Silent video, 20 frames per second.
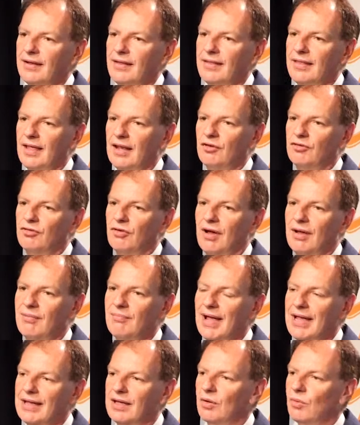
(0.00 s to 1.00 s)
then try and
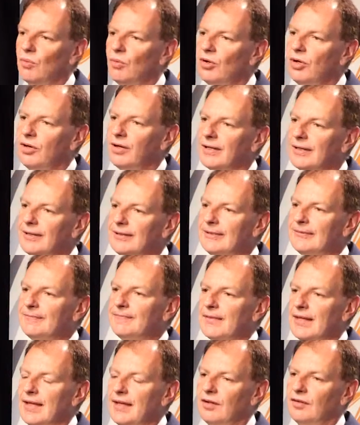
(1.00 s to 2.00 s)
make it work.
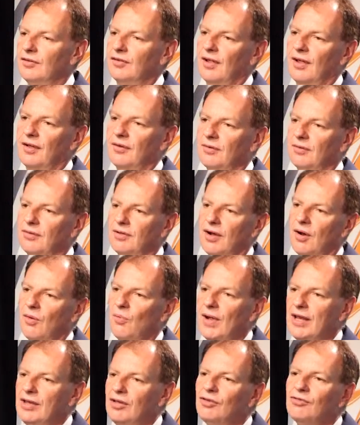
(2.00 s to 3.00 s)
And so,
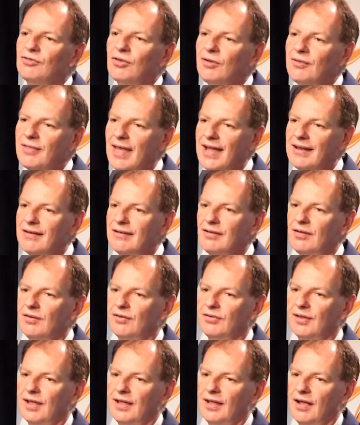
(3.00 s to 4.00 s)
when you do that, you
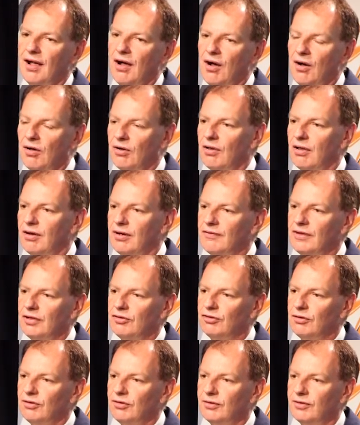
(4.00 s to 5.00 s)
see a whole lot of
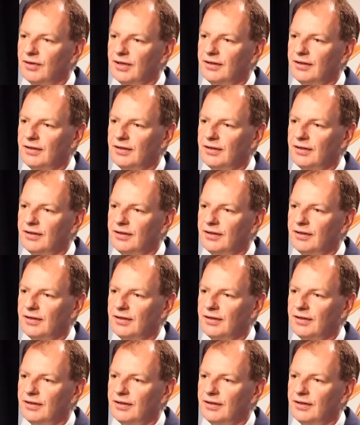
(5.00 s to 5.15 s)
issues.